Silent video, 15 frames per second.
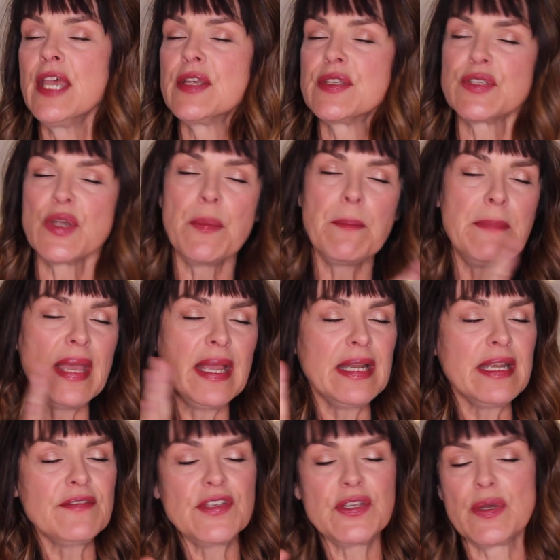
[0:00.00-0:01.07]
So
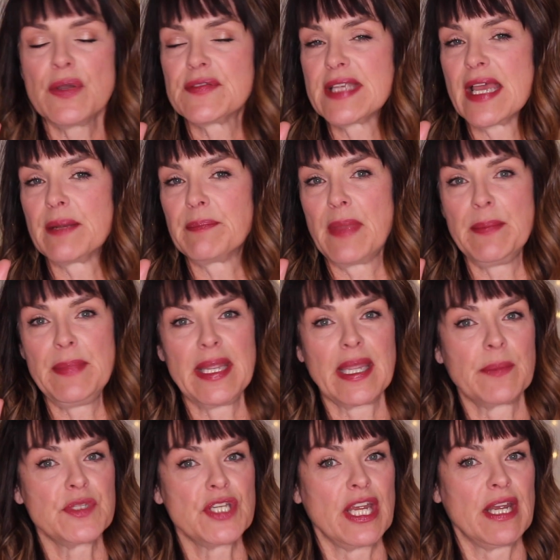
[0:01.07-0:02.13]
many of you have sat in my
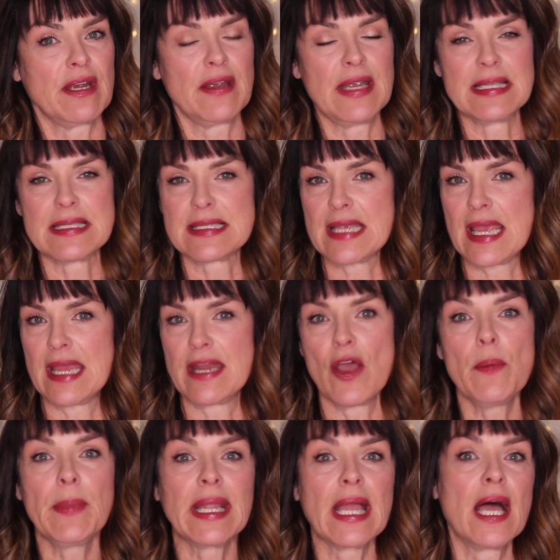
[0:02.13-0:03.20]
makeup chair and said,
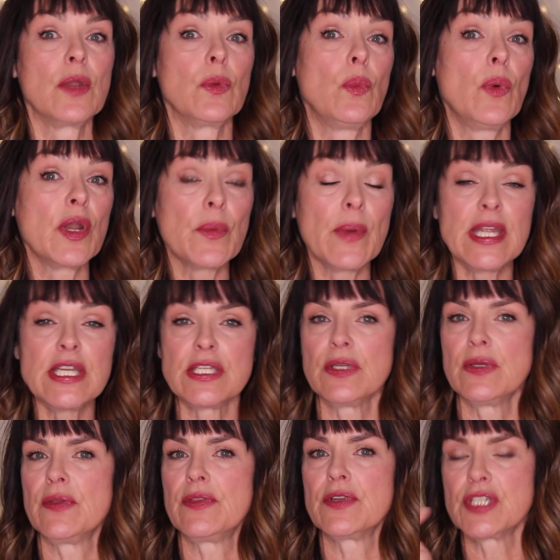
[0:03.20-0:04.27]
"Oh my God, what do I
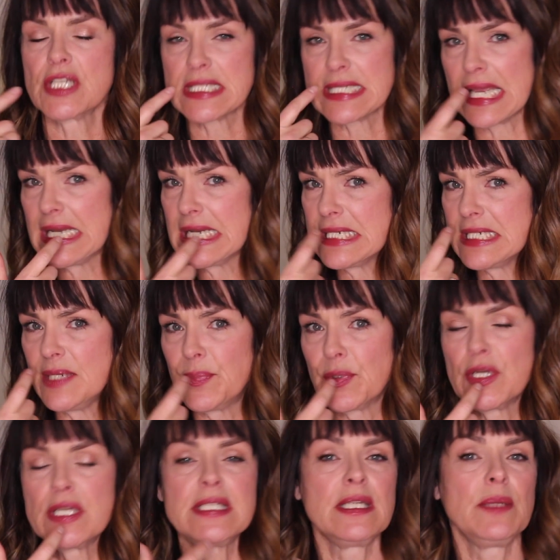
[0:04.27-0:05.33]
do? They're just getting
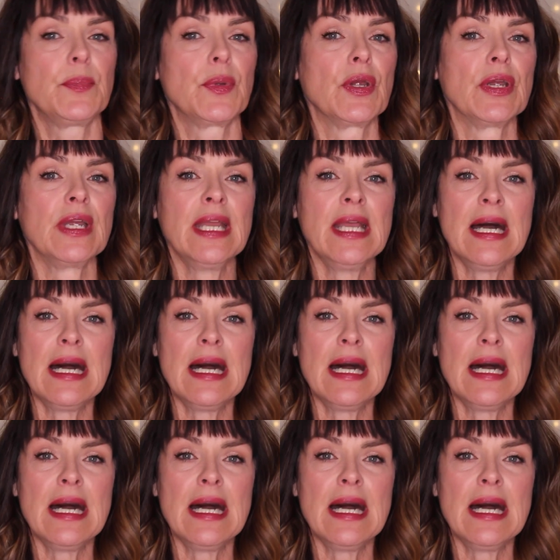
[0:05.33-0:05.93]
deeper and deeper.